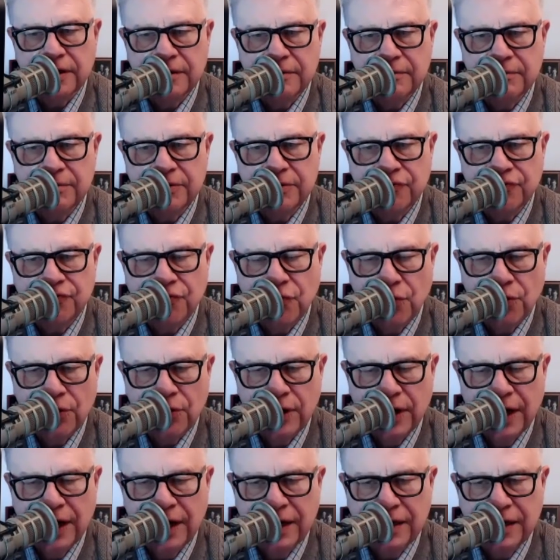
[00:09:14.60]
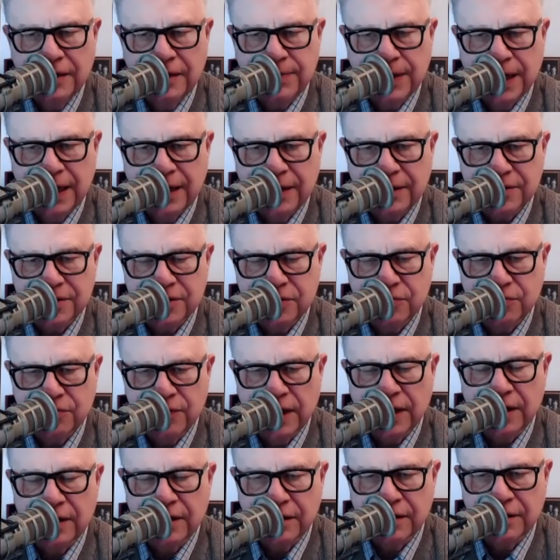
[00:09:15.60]
before Annie passed
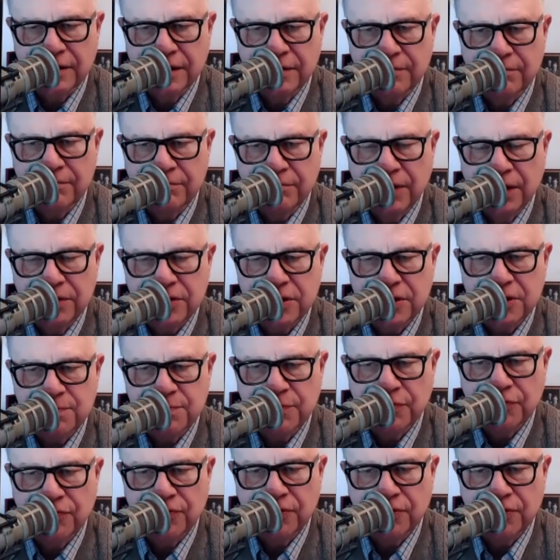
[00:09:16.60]
away, months before